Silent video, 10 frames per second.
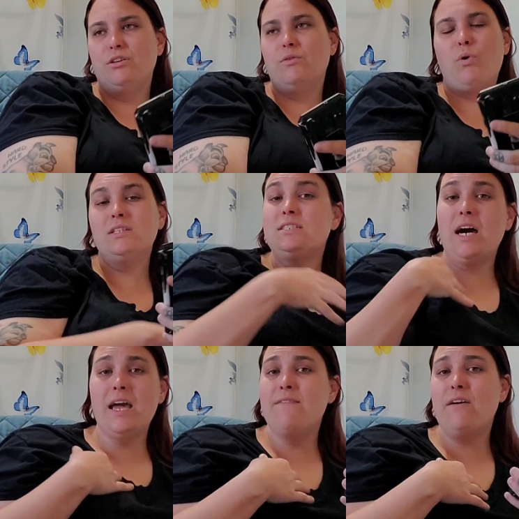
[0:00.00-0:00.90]
once
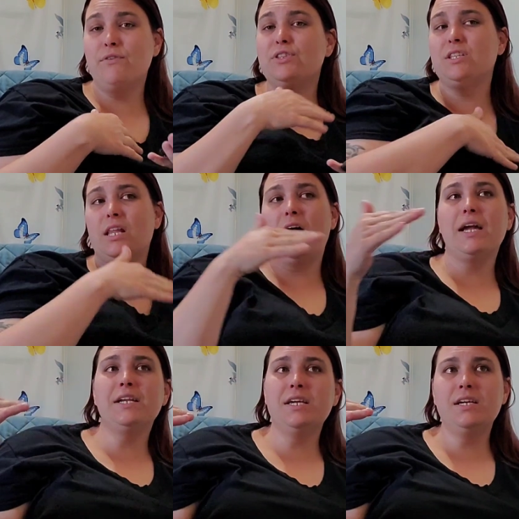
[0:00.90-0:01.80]
I have everything that
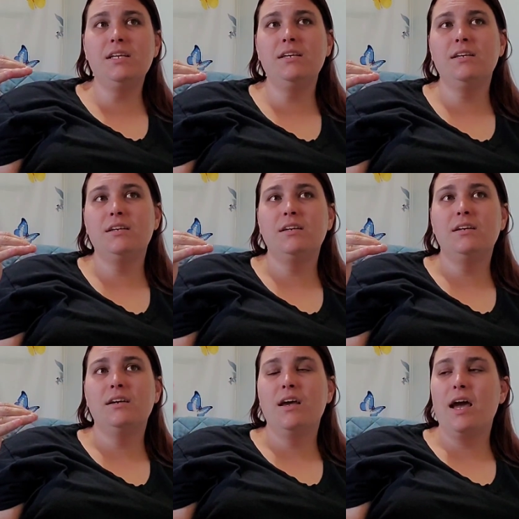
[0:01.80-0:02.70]
I need,
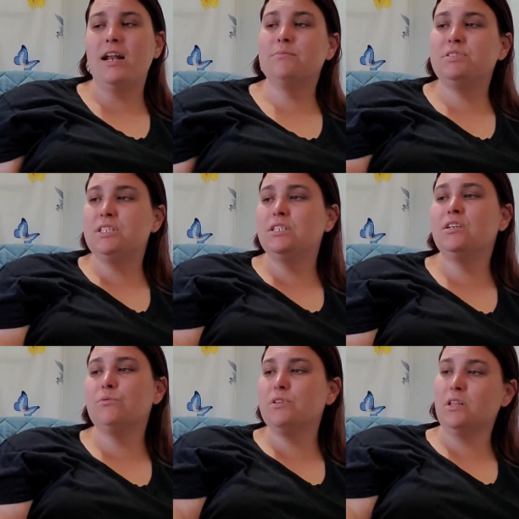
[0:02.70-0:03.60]
and I'm sitting
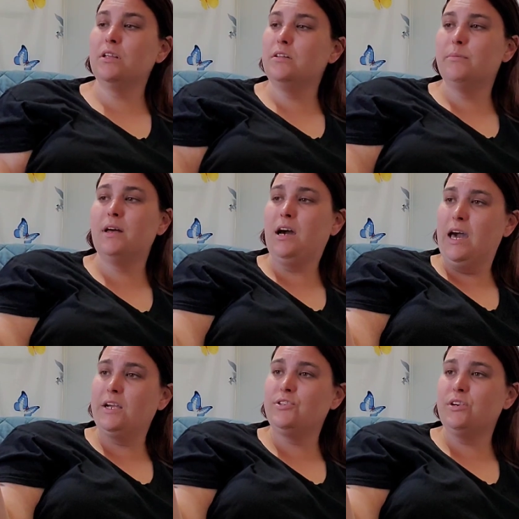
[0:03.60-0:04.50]
here with a little bit
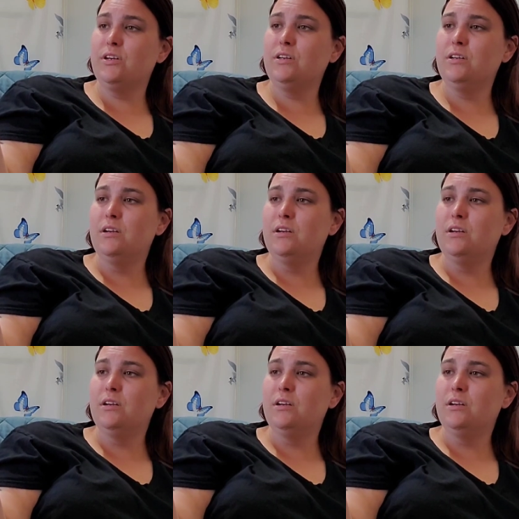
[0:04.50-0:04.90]
extra,